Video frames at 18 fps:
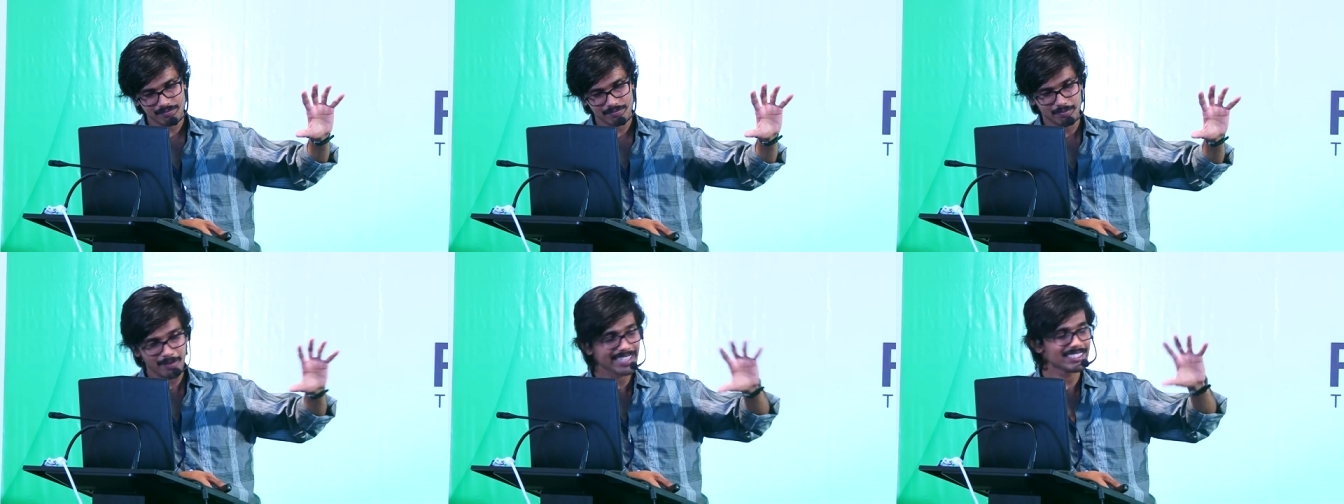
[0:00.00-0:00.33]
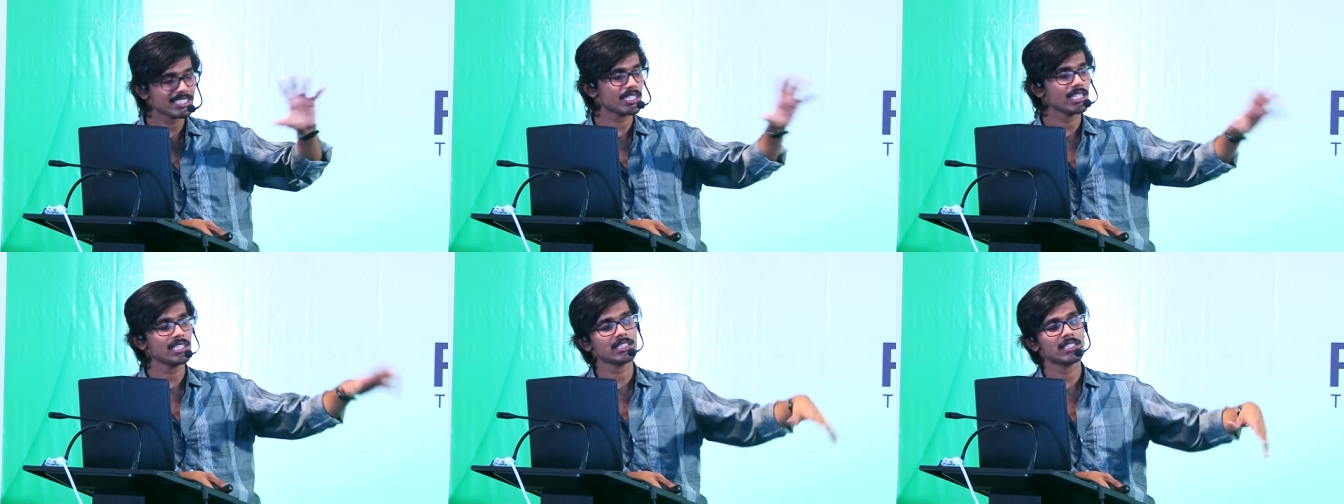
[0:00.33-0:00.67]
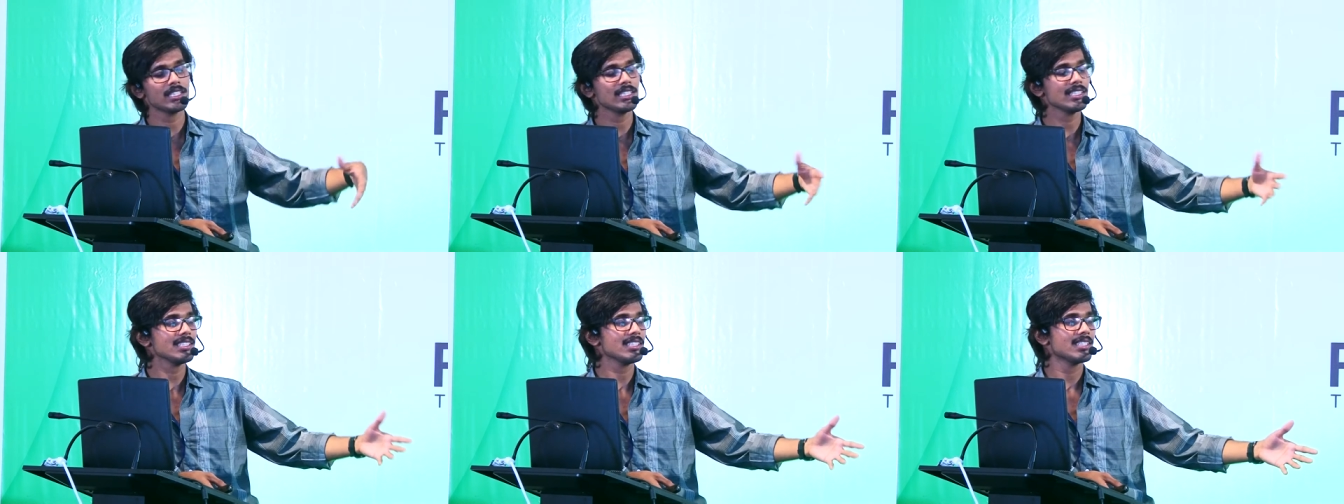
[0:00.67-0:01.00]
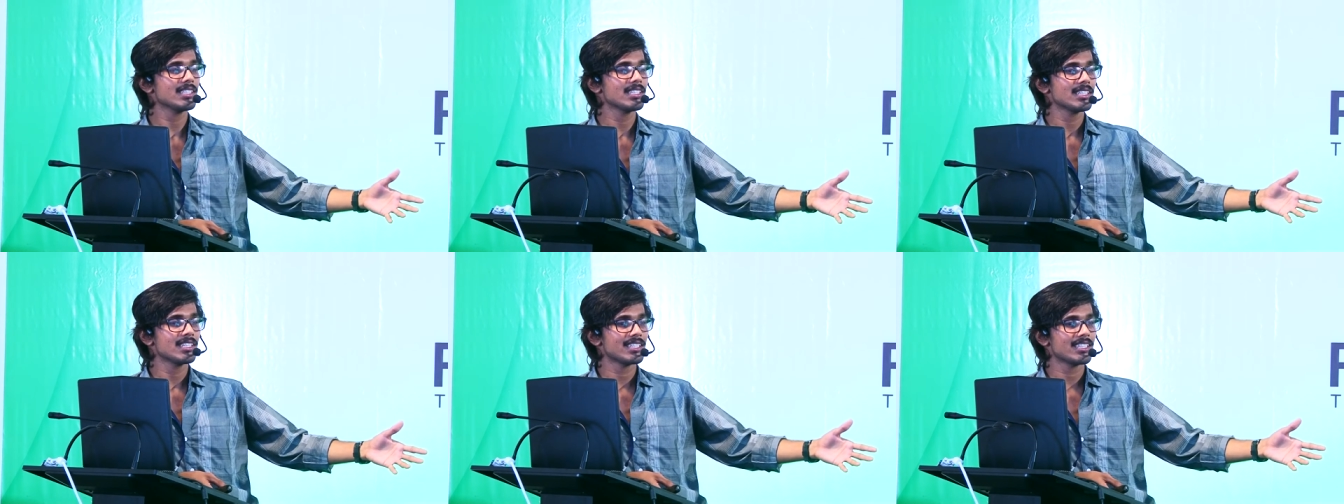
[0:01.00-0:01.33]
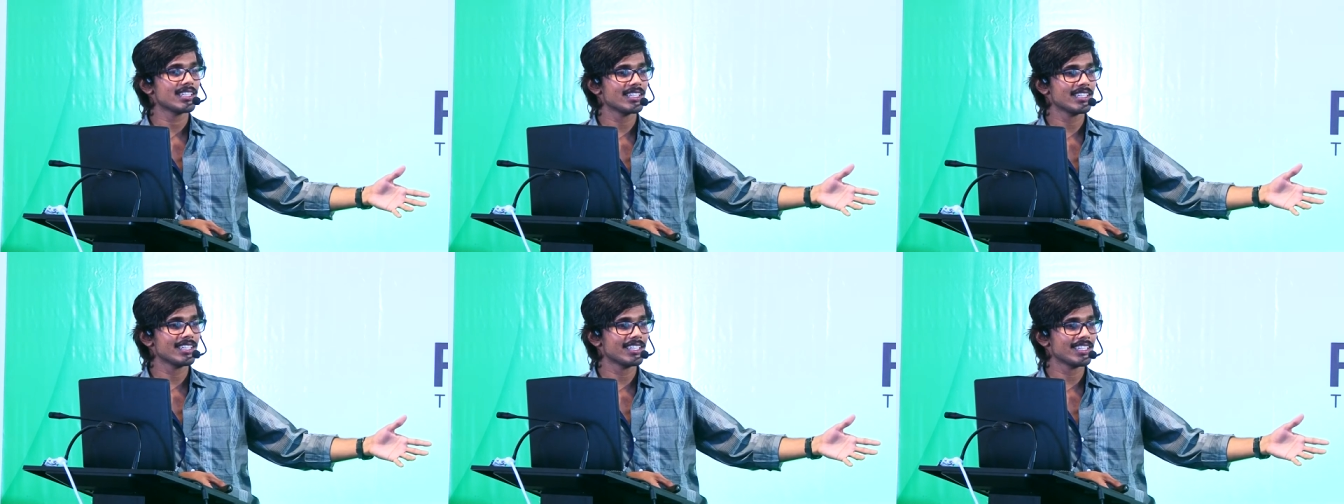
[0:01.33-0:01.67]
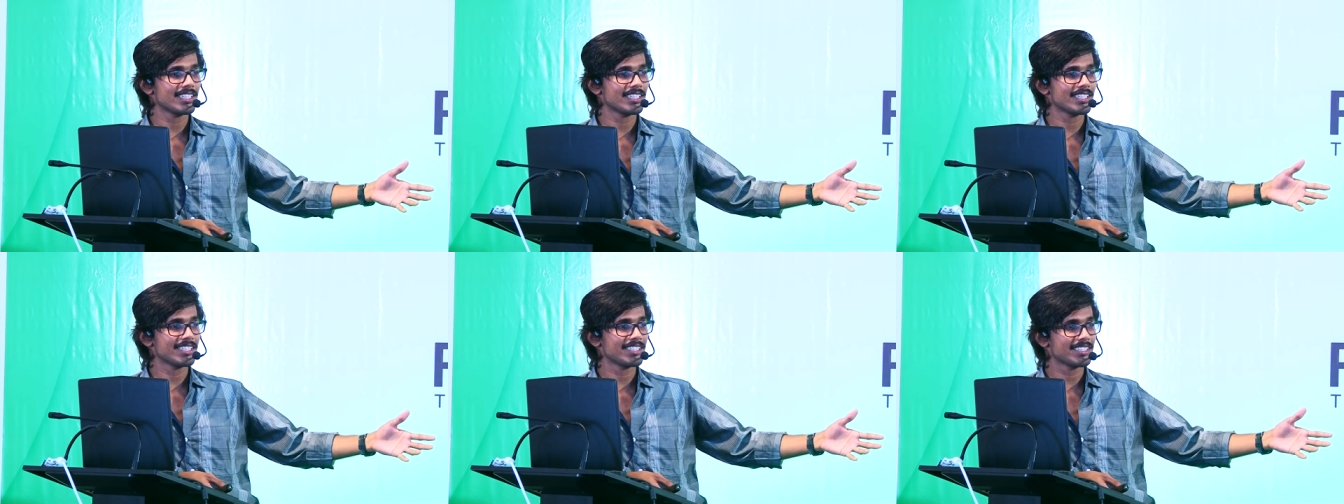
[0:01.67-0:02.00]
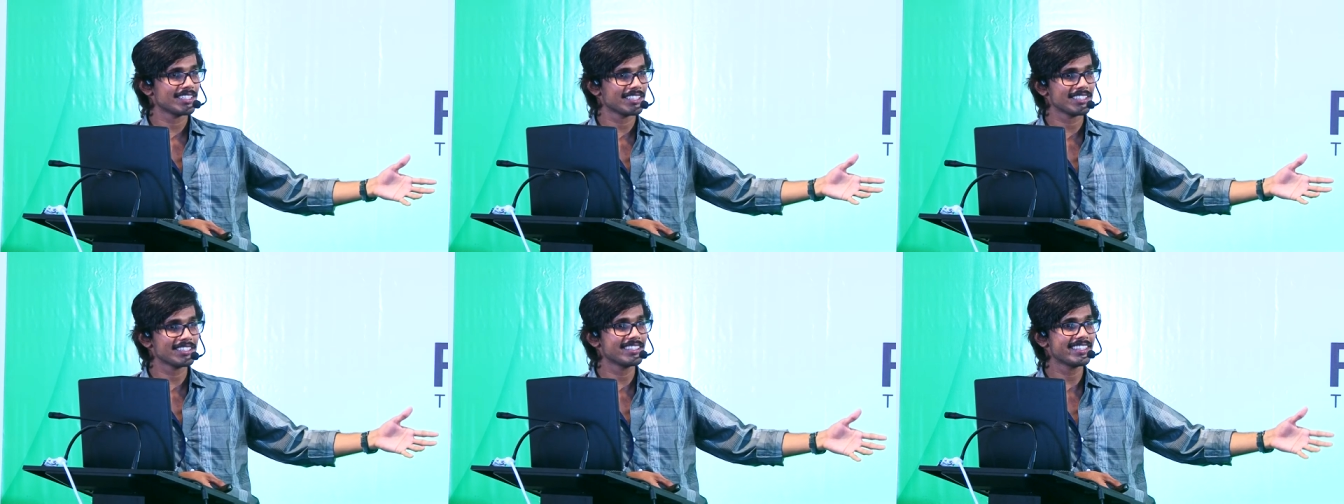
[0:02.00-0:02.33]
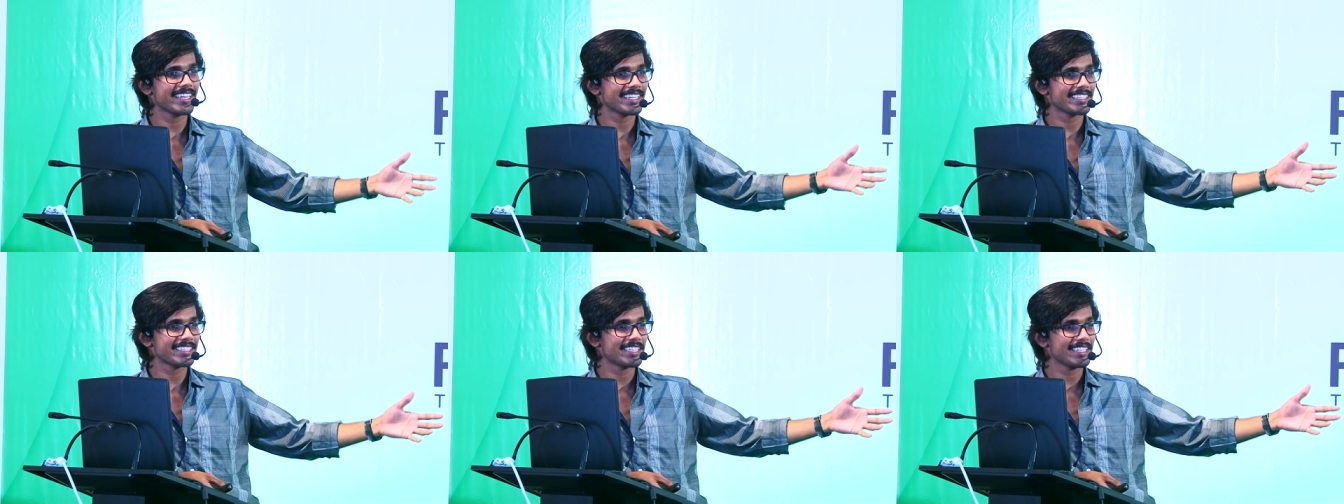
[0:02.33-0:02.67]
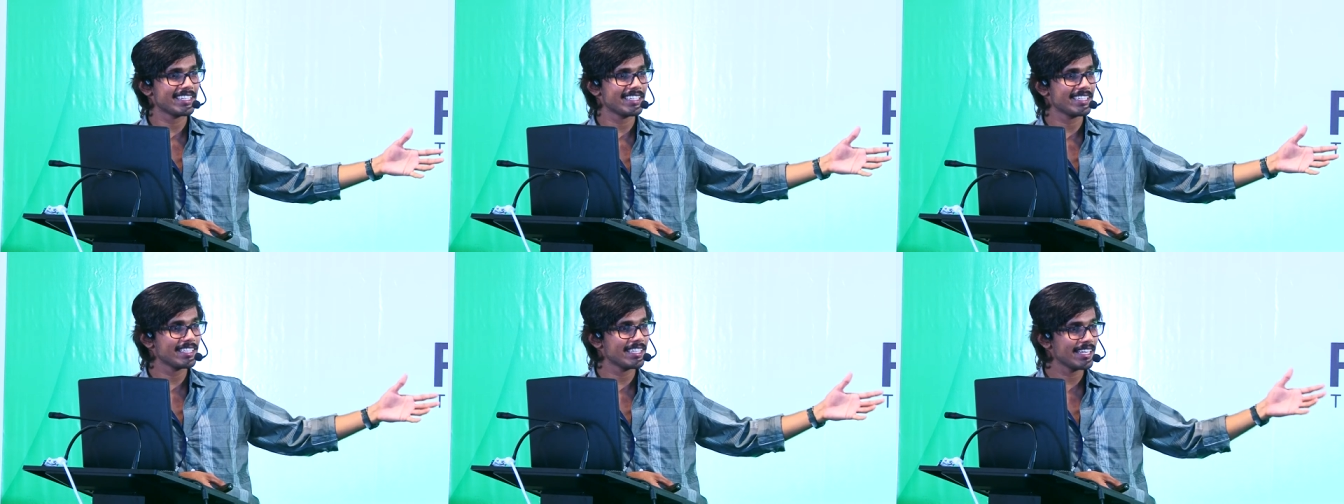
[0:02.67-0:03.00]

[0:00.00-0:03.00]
magical thing uh, that